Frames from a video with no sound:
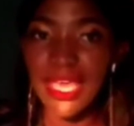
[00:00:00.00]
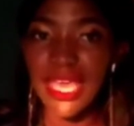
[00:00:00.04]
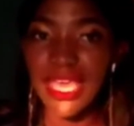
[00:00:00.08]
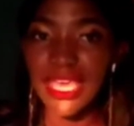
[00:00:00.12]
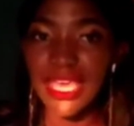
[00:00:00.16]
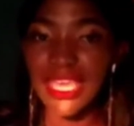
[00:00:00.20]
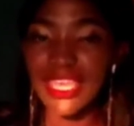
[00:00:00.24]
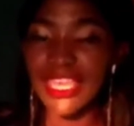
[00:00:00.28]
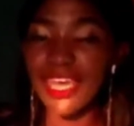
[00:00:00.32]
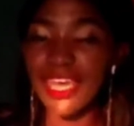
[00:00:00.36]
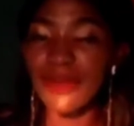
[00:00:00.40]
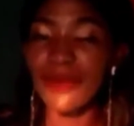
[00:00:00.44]

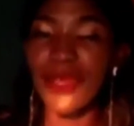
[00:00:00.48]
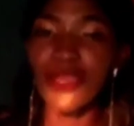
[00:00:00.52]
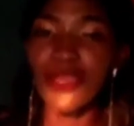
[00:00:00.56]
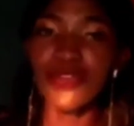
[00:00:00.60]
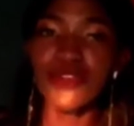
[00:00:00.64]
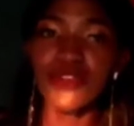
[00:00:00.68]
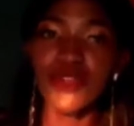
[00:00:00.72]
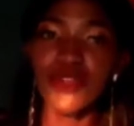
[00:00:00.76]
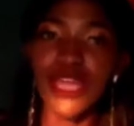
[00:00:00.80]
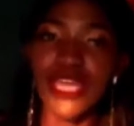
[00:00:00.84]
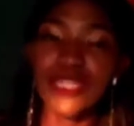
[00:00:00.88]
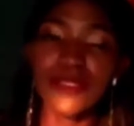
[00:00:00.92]
Either way
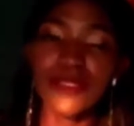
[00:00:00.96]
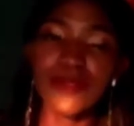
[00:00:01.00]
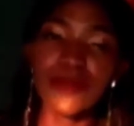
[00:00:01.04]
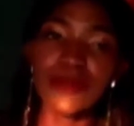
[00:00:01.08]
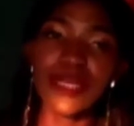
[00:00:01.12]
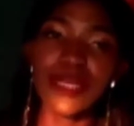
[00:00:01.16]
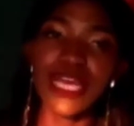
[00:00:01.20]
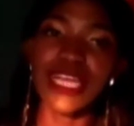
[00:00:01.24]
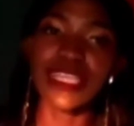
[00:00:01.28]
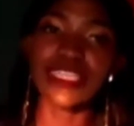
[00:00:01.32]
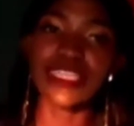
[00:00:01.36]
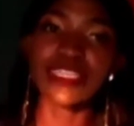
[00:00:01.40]
you try to
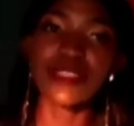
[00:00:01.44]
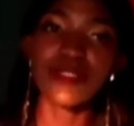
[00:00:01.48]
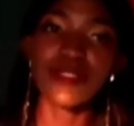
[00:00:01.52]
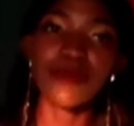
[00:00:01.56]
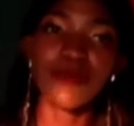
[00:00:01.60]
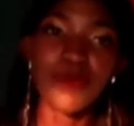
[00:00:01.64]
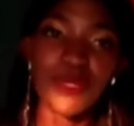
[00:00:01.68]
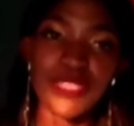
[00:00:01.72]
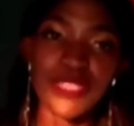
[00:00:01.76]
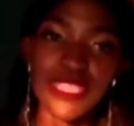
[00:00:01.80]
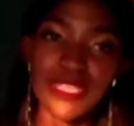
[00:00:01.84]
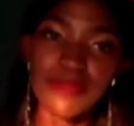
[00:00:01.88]
look at
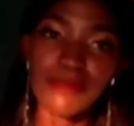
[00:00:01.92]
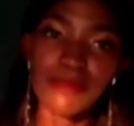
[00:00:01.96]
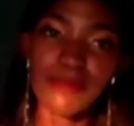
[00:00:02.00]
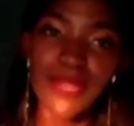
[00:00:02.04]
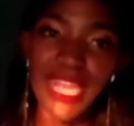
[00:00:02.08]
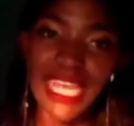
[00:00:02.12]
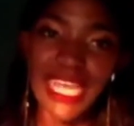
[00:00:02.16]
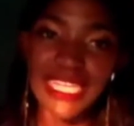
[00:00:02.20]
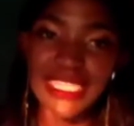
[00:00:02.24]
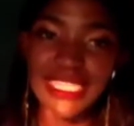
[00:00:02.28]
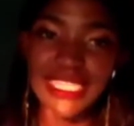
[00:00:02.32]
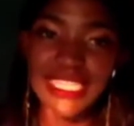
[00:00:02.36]
disposing
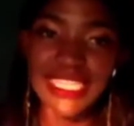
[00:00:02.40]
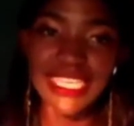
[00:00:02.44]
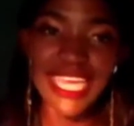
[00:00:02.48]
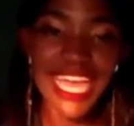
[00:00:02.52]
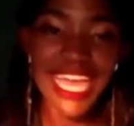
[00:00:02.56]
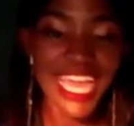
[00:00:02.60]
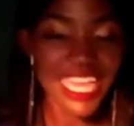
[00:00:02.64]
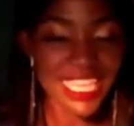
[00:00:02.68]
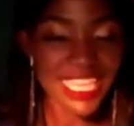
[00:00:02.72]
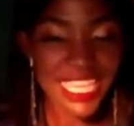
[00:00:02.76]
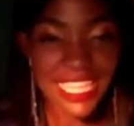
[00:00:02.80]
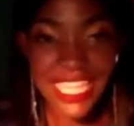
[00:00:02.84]
plastic,
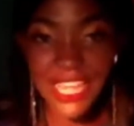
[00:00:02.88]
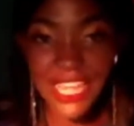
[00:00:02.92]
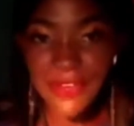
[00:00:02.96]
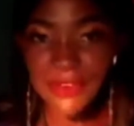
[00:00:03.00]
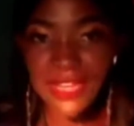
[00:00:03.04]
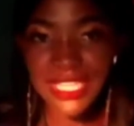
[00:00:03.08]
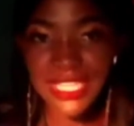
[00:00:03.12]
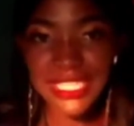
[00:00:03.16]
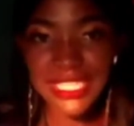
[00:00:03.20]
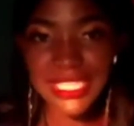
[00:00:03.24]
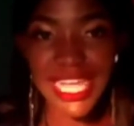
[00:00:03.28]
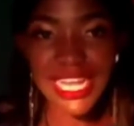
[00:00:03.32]
other
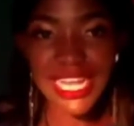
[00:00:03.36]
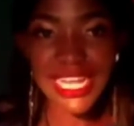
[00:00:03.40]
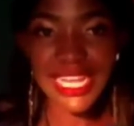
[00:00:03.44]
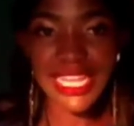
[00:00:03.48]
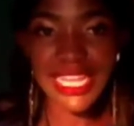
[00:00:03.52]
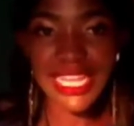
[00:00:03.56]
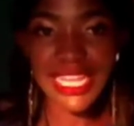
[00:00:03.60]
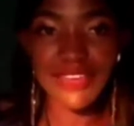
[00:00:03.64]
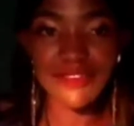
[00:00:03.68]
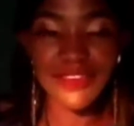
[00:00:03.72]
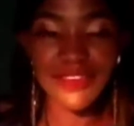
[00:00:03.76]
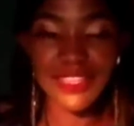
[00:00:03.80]
than
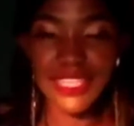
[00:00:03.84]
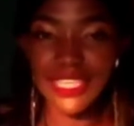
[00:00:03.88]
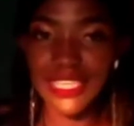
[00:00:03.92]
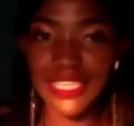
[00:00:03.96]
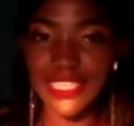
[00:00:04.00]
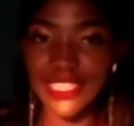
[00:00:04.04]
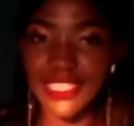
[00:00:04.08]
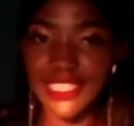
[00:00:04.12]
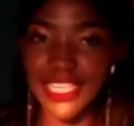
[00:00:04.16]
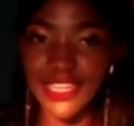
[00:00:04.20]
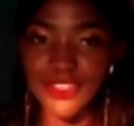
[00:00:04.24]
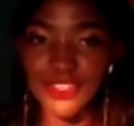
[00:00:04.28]
recycling,
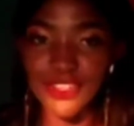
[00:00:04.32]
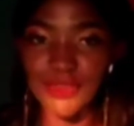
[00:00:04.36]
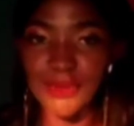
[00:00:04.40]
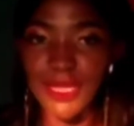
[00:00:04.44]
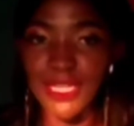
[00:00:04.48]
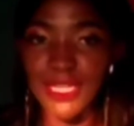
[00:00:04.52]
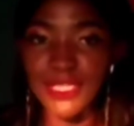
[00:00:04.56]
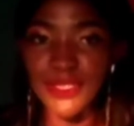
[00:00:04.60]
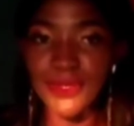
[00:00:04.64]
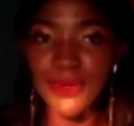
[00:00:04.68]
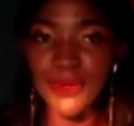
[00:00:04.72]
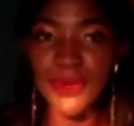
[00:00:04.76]
everything is
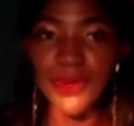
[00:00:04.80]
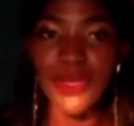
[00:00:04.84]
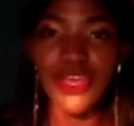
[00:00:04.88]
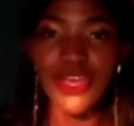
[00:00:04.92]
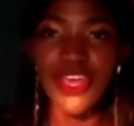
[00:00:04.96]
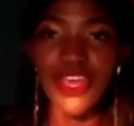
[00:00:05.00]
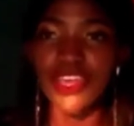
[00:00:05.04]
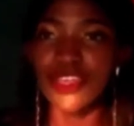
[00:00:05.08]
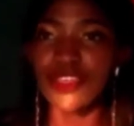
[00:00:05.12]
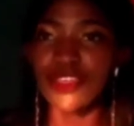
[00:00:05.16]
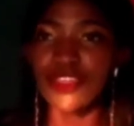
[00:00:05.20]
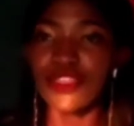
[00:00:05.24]
detrimental.
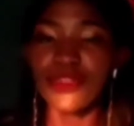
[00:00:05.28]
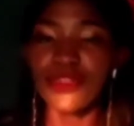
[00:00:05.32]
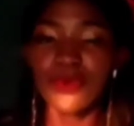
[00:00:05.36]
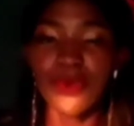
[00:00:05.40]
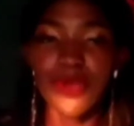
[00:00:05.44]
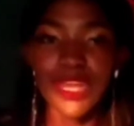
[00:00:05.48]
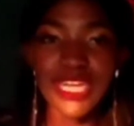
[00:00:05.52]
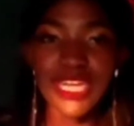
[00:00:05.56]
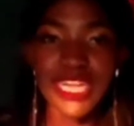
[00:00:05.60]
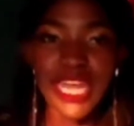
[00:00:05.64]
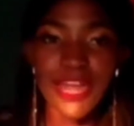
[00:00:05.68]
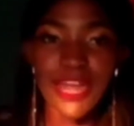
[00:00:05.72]
You
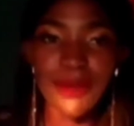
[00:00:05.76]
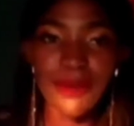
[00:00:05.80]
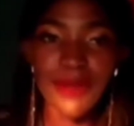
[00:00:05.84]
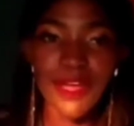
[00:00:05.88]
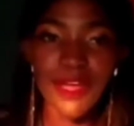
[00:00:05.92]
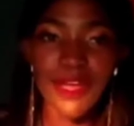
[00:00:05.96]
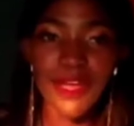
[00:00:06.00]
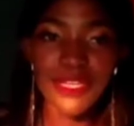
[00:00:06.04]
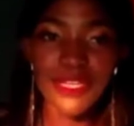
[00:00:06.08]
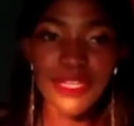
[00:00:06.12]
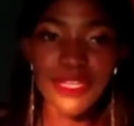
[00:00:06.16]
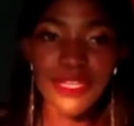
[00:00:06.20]
throw it
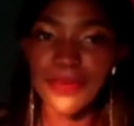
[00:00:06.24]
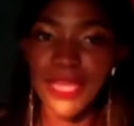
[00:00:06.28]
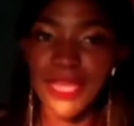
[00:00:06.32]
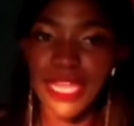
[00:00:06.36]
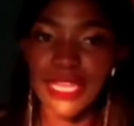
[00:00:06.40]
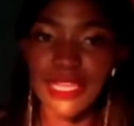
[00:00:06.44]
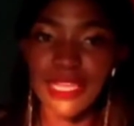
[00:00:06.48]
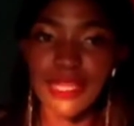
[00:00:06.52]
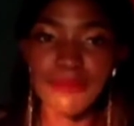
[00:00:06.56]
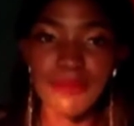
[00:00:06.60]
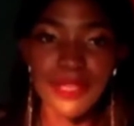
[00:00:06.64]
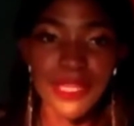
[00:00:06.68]
around, it will
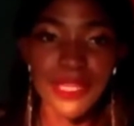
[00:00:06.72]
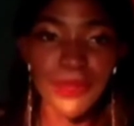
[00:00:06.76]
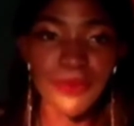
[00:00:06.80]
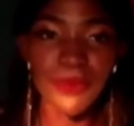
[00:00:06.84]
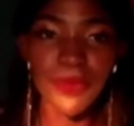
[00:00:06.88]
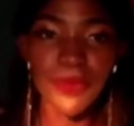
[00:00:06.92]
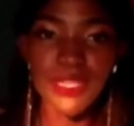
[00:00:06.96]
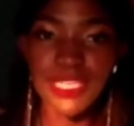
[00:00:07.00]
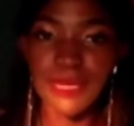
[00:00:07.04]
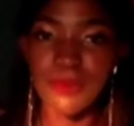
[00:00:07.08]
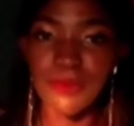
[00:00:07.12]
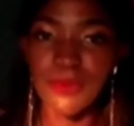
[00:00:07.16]
end up in a
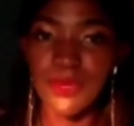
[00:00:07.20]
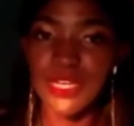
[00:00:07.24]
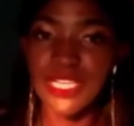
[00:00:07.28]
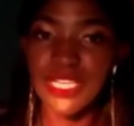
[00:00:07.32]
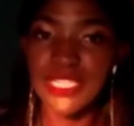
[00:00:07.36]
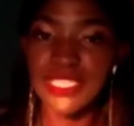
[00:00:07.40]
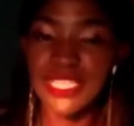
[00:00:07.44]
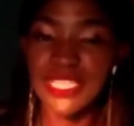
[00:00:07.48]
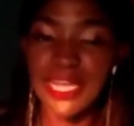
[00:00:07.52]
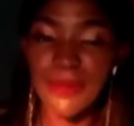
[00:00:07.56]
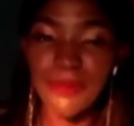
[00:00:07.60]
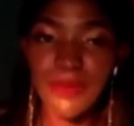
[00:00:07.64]
water
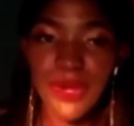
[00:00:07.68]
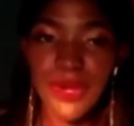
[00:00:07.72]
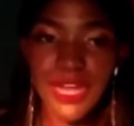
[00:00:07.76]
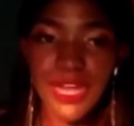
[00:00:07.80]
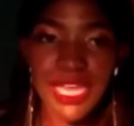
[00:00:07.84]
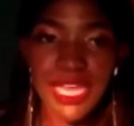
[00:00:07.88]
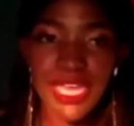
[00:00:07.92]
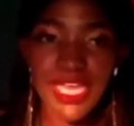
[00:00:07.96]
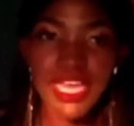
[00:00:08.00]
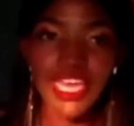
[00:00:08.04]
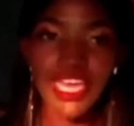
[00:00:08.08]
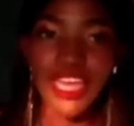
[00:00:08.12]
body somewhere.